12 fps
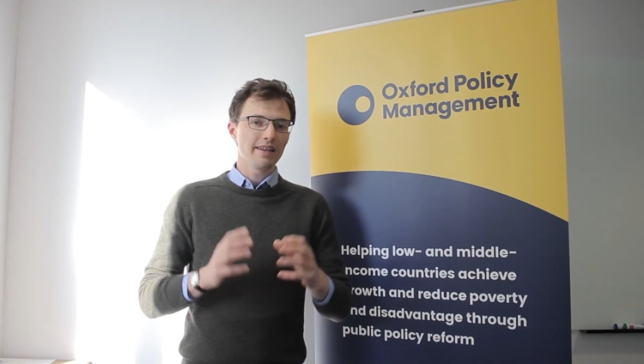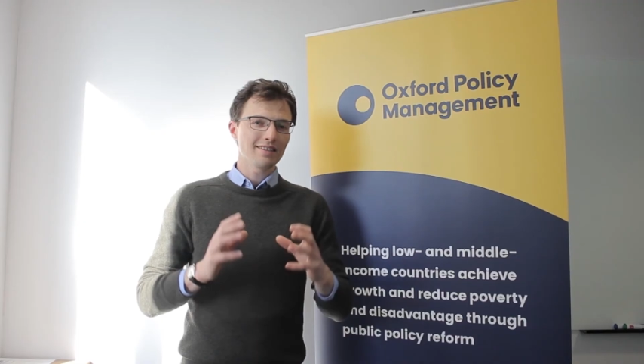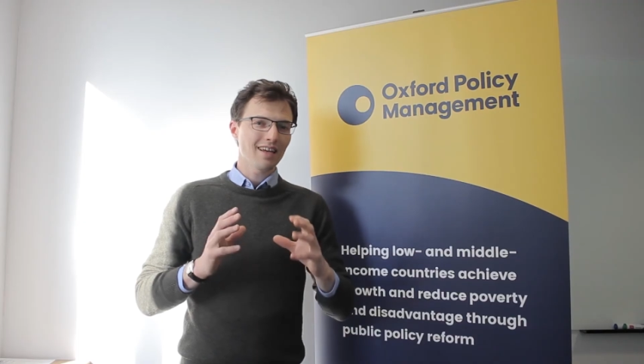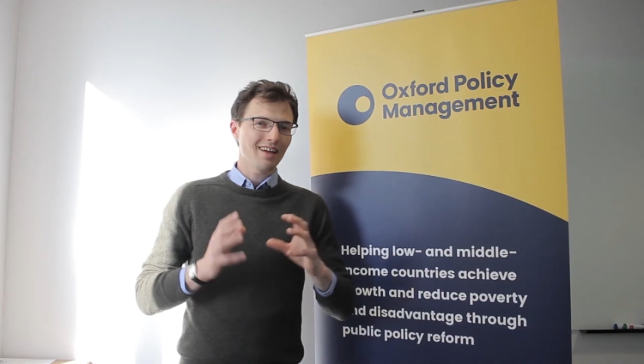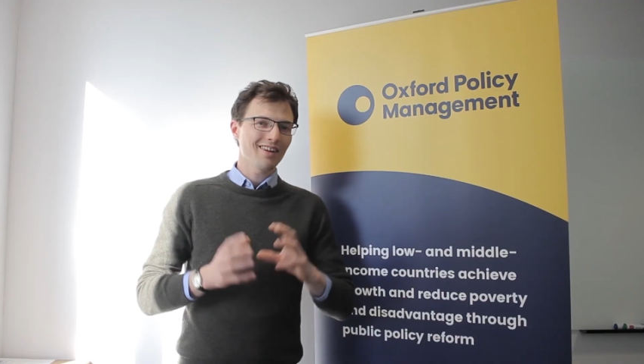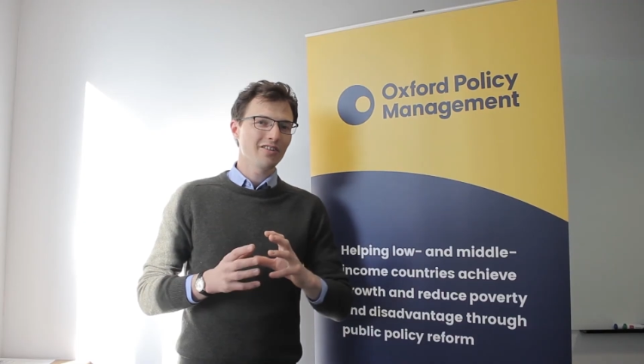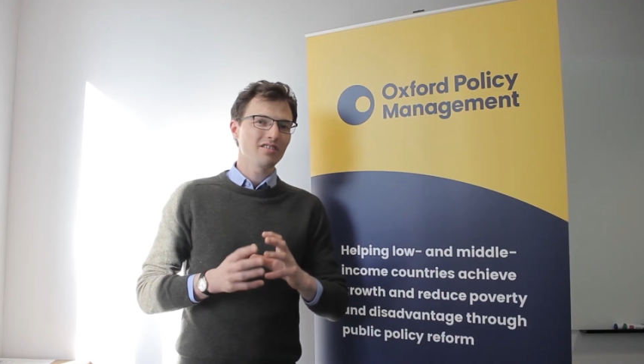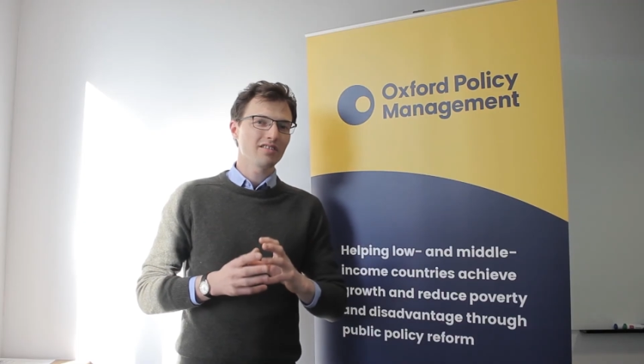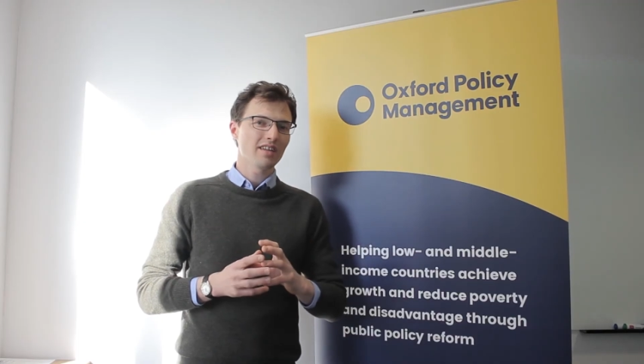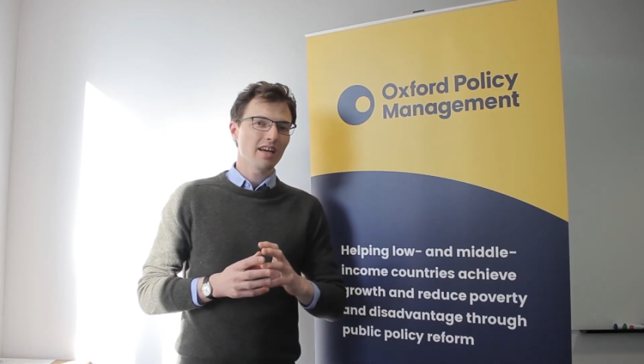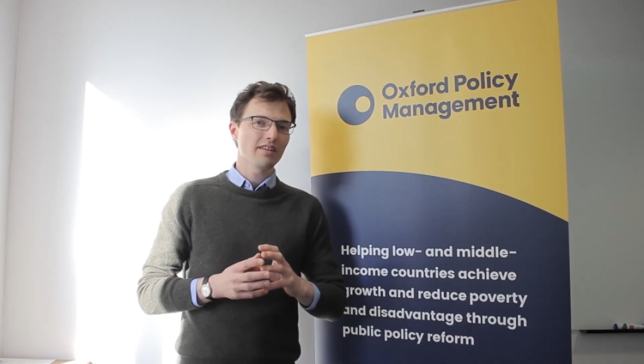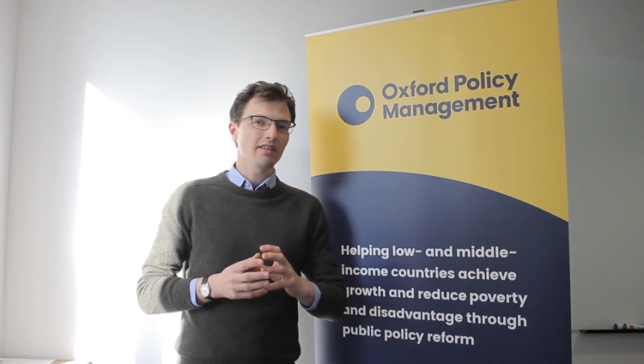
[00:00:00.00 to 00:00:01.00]
it's that
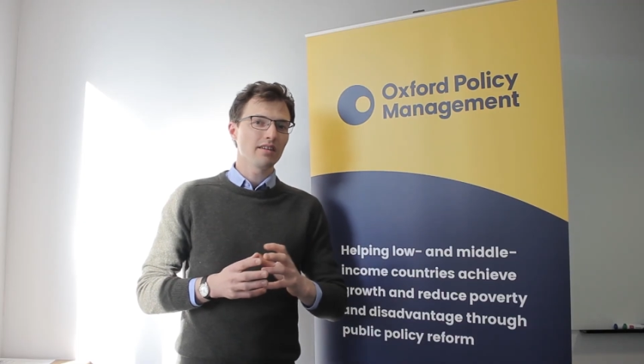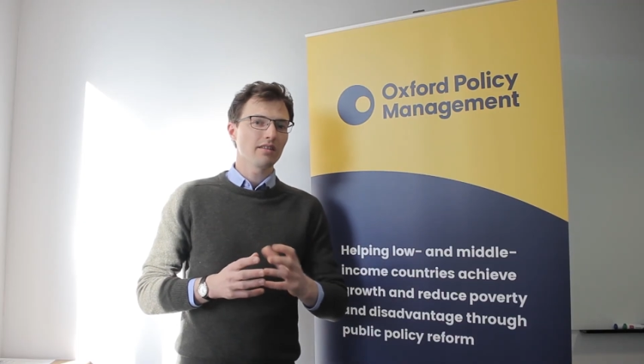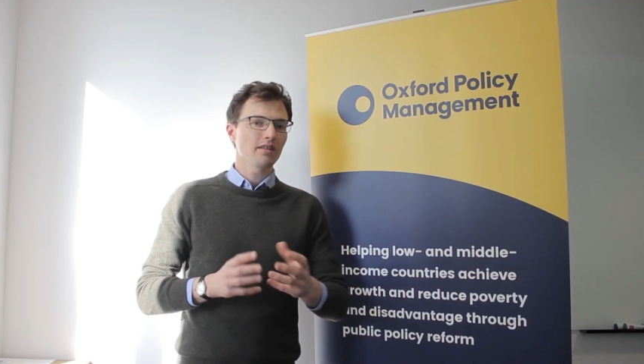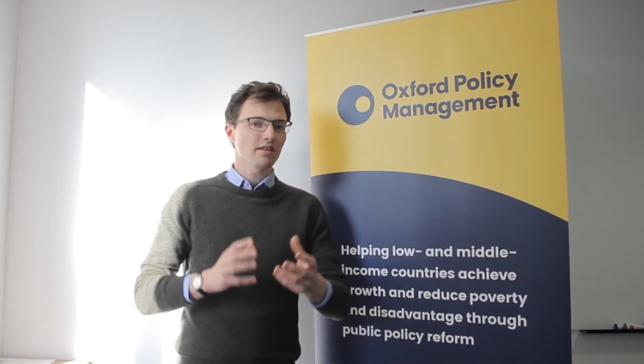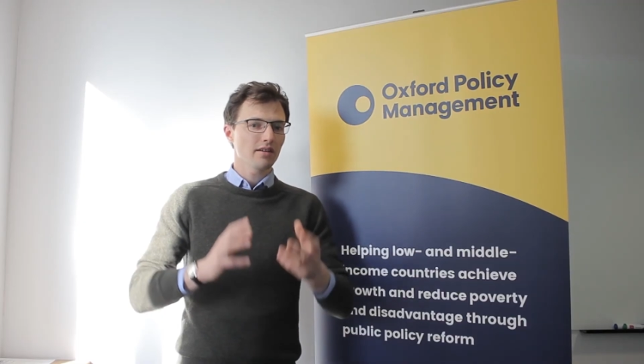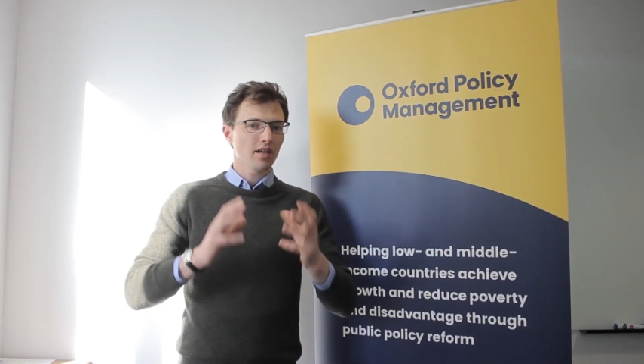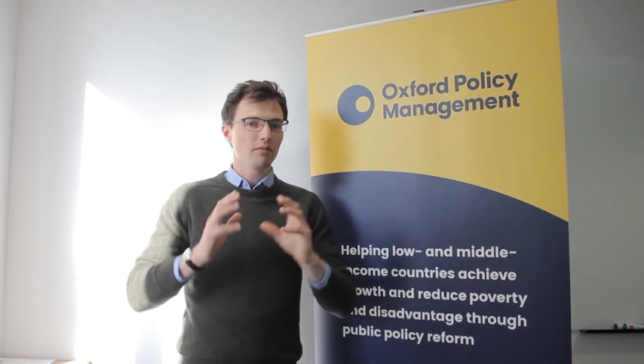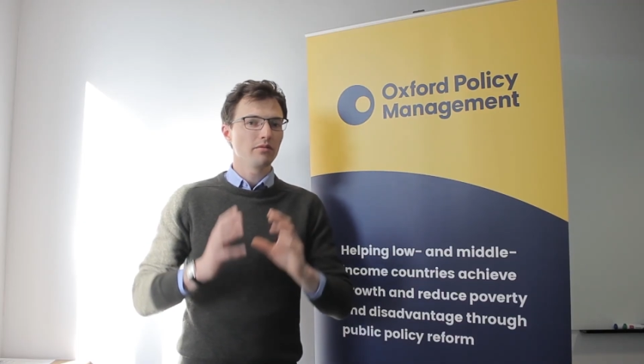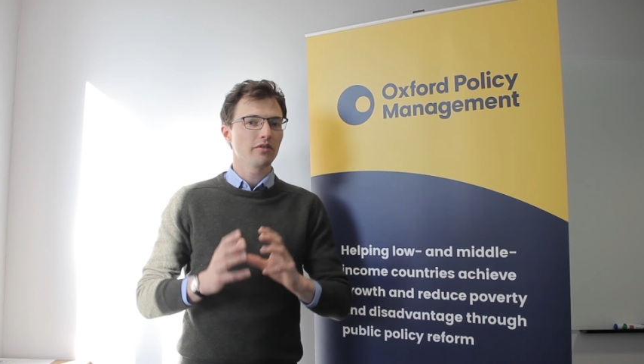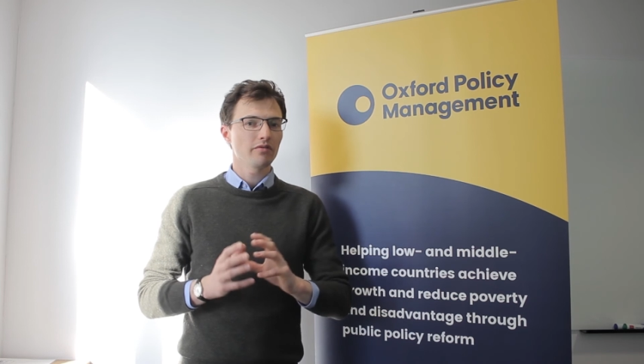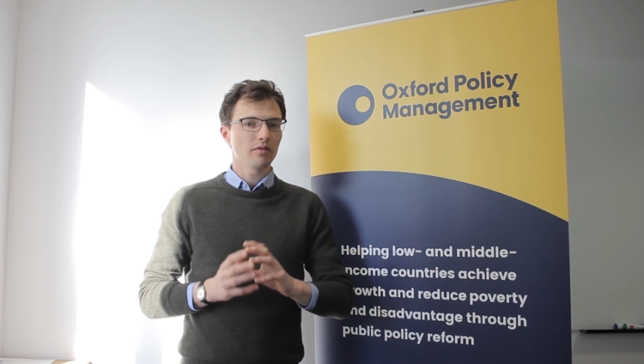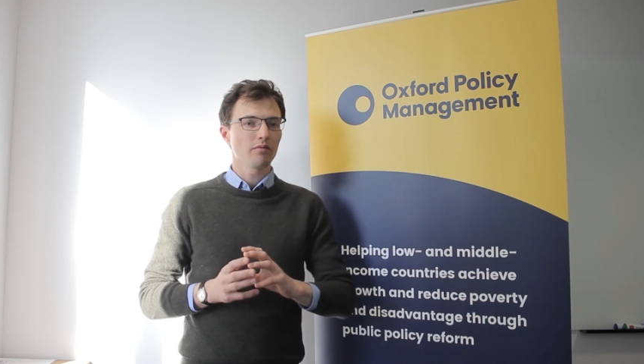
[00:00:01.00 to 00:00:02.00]
understanding that
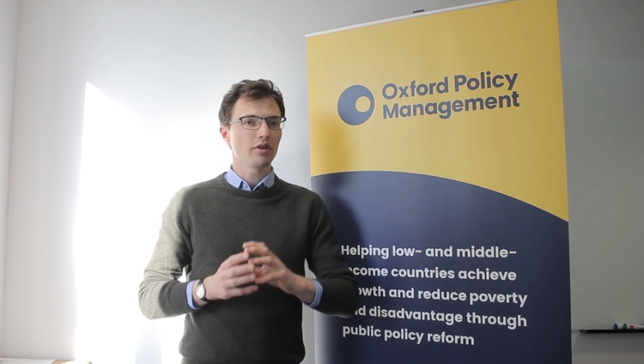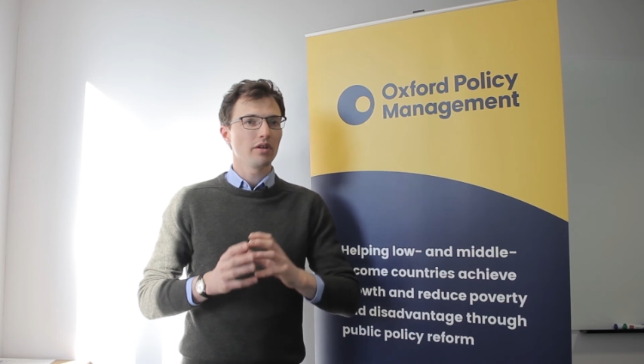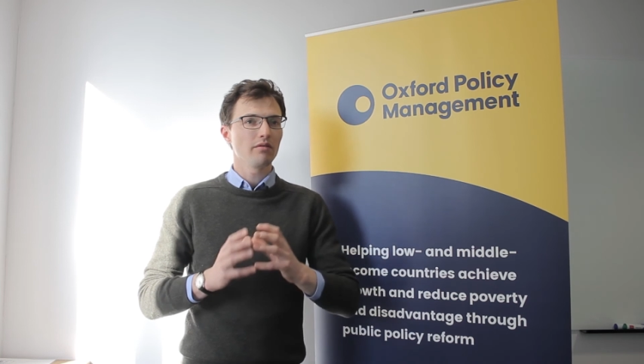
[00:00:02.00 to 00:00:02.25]
comes from